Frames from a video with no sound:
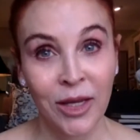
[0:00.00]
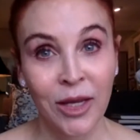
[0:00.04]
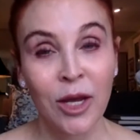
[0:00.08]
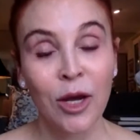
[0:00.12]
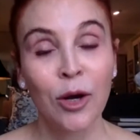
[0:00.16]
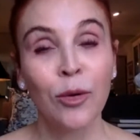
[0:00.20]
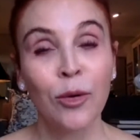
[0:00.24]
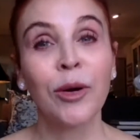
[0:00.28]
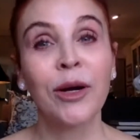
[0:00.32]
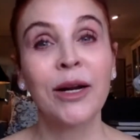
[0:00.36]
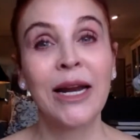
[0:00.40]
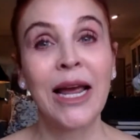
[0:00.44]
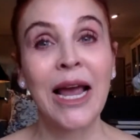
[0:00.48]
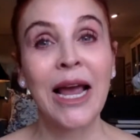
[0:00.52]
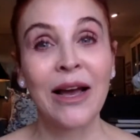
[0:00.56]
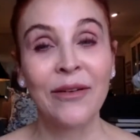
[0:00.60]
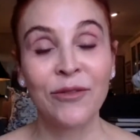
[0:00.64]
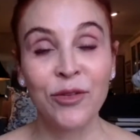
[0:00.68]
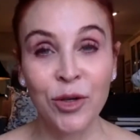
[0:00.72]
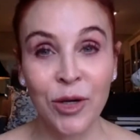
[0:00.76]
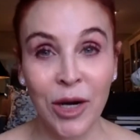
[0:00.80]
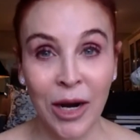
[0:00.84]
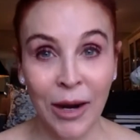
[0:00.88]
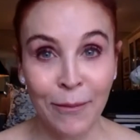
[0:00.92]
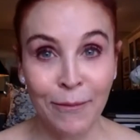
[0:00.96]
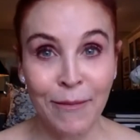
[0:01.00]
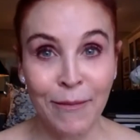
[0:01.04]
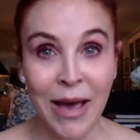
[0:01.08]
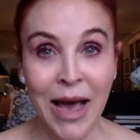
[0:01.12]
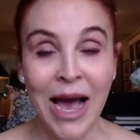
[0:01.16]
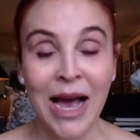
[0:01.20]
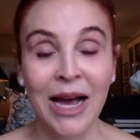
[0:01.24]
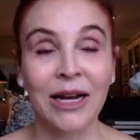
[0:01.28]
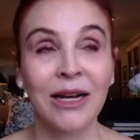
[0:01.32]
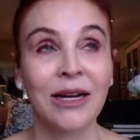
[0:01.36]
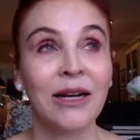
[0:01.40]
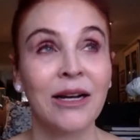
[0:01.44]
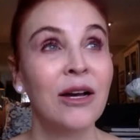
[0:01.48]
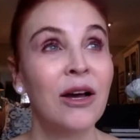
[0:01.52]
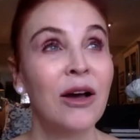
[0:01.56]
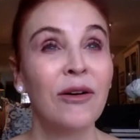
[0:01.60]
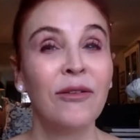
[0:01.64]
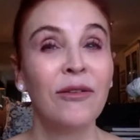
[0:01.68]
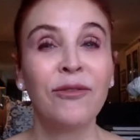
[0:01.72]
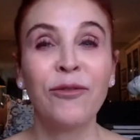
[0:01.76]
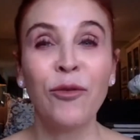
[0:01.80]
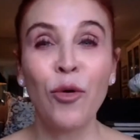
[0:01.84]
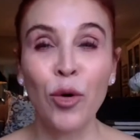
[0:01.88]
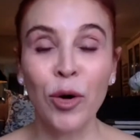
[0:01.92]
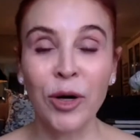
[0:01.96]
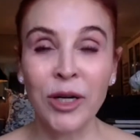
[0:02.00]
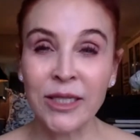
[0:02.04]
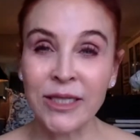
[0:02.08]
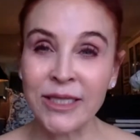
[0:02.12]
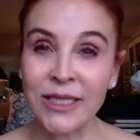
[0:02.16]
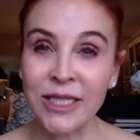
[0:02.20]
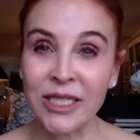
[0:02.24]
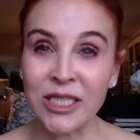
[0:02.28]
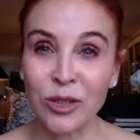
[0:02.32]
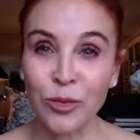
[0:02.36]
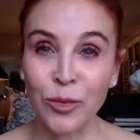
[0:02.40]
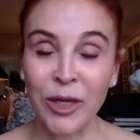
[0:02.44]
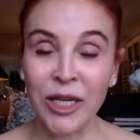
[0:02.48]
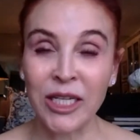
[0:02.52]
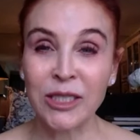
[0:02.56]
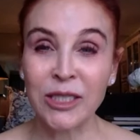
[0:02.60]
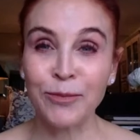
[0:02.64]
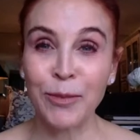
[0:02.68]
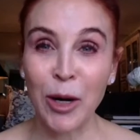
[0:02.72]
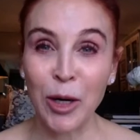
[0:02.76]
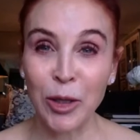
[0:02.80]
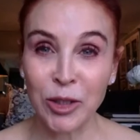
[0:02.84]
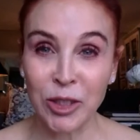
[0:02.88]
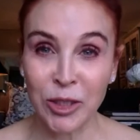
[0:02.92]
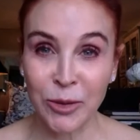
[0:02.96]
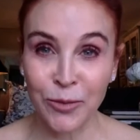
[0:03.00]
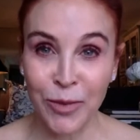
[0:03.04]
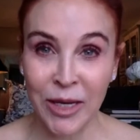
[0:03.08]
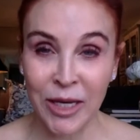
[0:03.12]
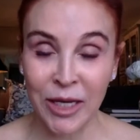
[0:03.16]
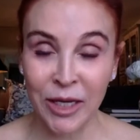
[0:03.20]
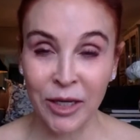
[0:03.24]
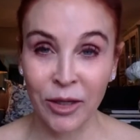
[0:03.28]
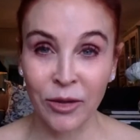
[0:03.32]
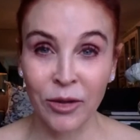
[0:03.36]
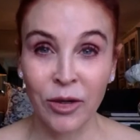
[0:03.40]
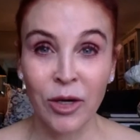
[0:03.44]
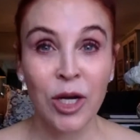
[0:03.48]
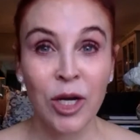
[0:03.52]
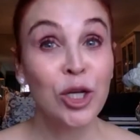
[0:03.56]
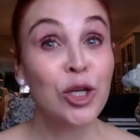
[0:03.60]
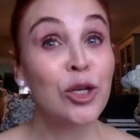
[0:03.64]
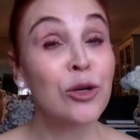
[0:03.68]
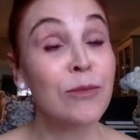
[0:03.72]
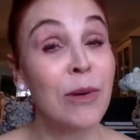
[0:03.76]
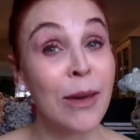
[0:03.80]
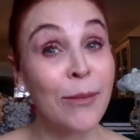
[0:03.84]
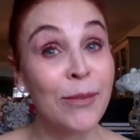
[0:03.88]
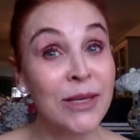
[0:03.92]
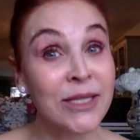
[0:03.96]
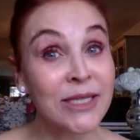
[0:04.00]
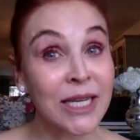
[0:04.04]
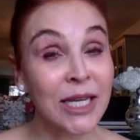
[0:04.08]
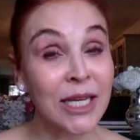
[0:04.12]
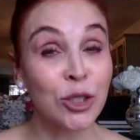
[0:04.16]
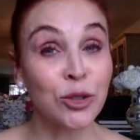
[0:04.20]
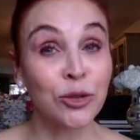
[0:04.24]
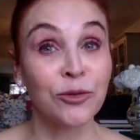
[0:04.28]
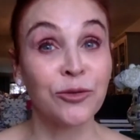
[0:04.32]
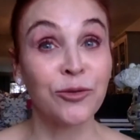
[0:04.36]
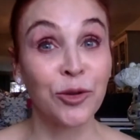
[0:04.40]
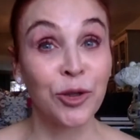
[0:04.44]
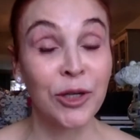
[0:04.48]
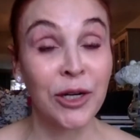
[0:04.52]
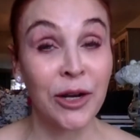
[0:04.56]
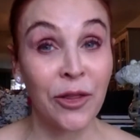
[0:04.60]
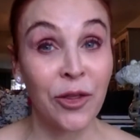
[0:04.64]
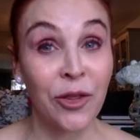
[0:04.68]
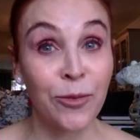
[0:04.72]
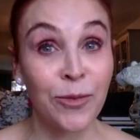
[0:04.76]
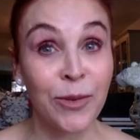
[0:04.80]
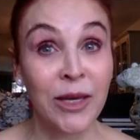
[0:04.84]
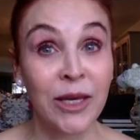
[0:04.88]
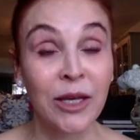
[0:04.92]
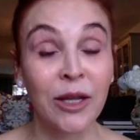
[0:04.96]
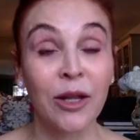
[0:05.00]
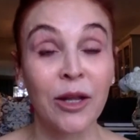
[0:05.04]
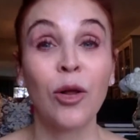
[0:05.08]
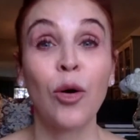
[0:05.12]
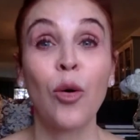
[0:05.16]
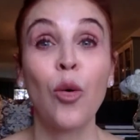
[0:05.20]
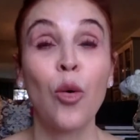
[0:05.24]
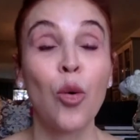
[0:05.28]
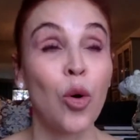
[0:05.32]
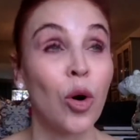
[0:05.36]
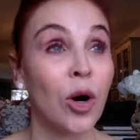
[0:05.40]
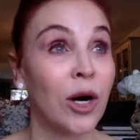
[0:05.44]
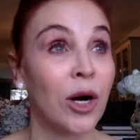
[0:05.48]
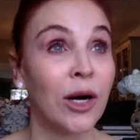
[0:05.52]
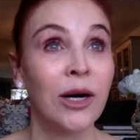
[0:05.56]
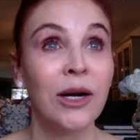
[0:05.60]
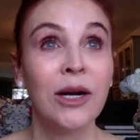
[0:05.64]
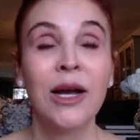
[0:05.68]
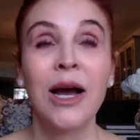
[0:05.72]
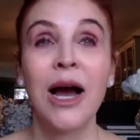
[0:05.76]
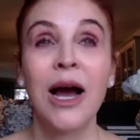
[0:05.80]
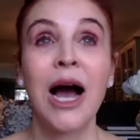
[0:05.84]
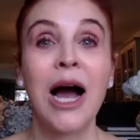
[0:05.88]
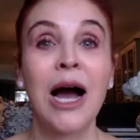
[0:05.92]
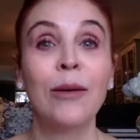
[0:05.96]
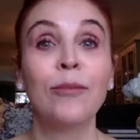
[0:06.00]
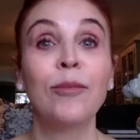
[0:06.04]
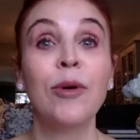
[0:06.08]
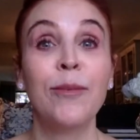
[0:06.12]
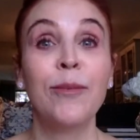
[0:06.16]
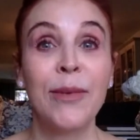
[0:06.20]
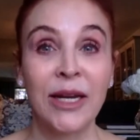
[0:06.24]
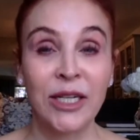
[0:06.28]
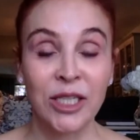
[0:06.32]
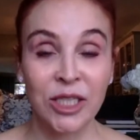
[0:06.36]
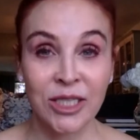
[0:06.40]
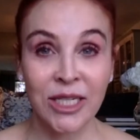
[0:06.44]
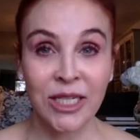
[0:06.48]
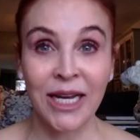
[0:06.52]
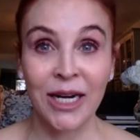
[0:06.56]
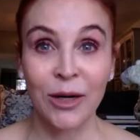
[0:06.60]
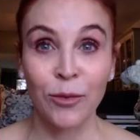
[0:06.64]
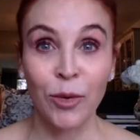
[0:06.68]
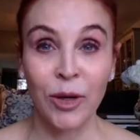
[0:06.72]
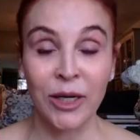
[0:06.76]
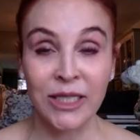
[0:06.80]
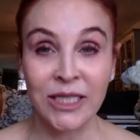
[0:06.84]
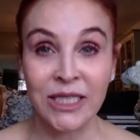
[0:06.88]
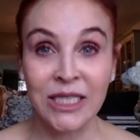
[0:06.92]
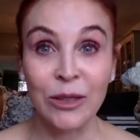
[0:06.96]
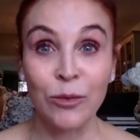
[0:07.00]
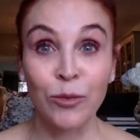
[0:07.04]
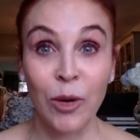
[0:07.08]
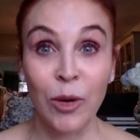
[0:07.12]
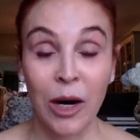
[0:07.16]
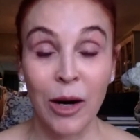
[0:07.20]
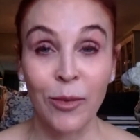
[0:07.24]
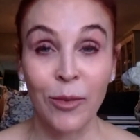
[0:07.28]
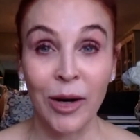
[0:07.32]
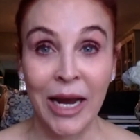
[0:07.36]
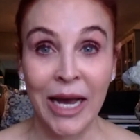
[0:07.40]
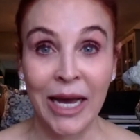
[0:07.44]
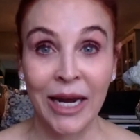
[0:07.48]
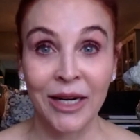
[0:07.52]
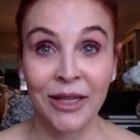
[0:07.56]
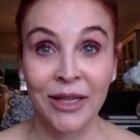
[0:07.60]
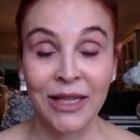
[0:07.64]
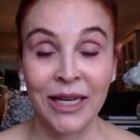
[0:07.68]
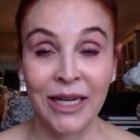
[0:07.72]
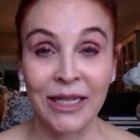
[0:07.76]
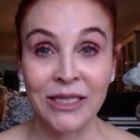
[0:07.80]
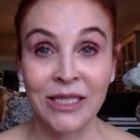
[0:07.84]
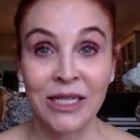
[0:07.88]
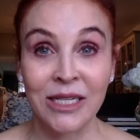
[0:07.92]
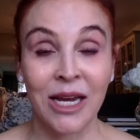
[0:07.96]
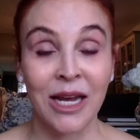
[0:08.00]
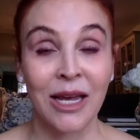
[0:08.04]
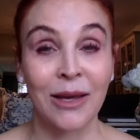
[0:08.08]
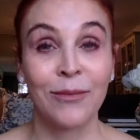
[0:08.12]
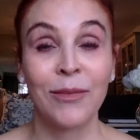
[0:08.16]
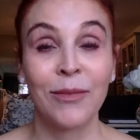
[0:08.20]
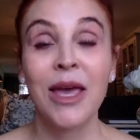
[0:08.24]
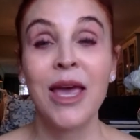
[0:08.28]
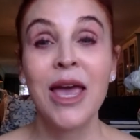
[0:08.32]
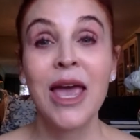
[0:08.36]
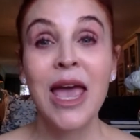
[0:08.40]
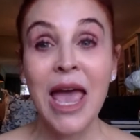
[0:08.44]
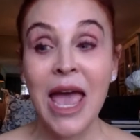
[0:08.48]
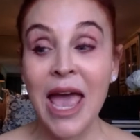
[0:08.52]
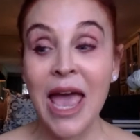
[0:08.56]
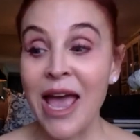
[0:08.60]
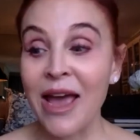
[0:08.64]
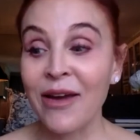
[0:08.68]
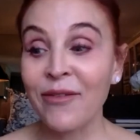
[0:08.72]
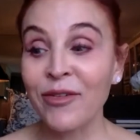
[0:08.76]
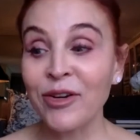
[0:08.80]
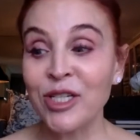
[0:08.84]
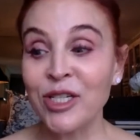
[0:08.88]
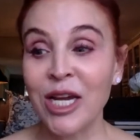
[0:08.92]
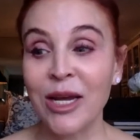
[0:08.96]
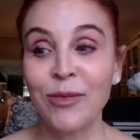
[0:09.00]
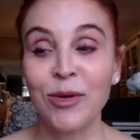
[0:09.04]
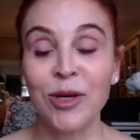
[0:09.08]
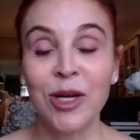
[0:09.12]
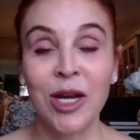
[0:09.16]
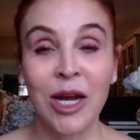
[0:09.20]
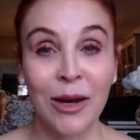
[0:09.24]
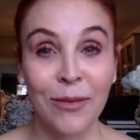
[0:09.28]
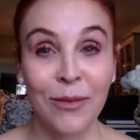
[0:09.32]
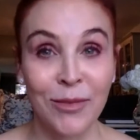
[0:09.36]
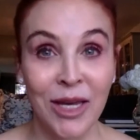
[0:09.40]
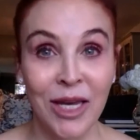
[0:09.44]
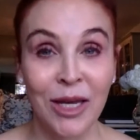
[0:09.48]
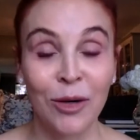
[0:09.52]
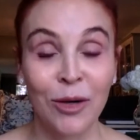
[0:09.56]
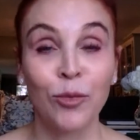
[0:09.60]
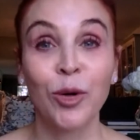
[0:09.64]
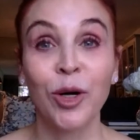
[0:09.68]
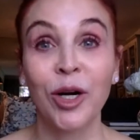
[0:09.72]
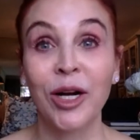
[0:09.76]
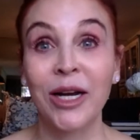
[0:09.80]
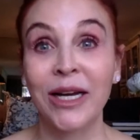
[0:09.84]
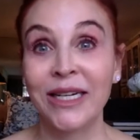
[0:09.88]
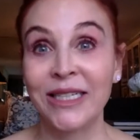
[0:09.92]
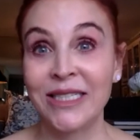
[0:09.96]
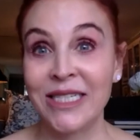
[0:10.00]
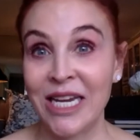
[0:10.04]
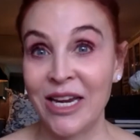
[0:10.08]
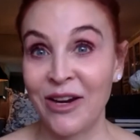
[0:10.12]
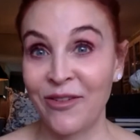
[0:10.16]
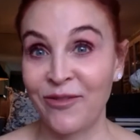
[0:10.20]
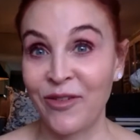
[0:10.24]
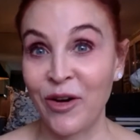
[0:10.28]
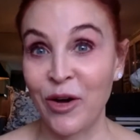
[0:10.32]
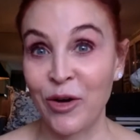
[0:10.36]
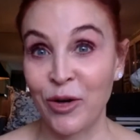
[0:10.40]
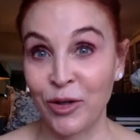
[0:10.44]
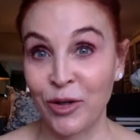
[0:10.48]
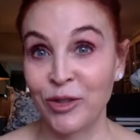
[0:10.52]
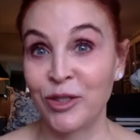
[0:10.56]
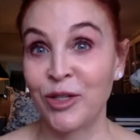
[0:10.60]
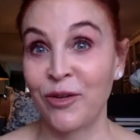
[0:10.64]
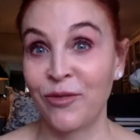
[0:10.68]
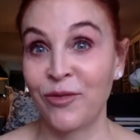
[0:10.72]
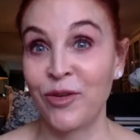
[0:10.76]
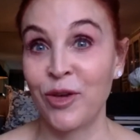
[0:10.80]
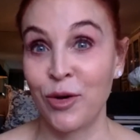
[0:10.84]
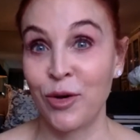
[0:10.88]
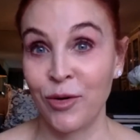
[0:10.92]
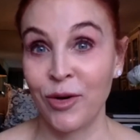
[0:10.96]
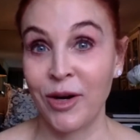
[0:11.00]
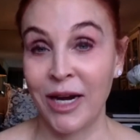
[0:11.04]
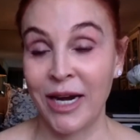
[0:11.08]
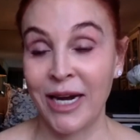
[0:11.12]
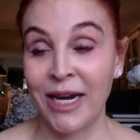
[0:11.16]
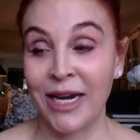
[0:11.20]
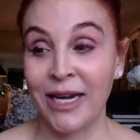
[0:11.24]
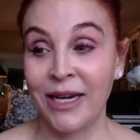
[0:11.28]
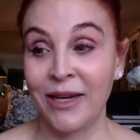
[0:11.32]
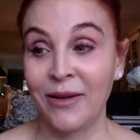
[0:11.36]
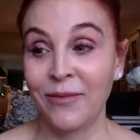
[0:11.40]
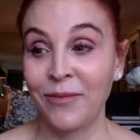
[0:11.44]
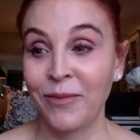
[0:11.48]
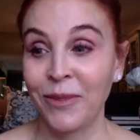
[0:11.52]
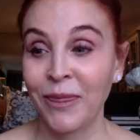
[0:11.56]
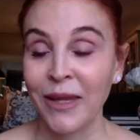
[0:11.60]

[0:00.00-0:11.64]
We're going to have you come back 4 to 6 weeks post-peel. You may be scheduled for another peel, or we may just kind of want to see where we're at that time. Every time you come in, we're going to take photos of you, okay?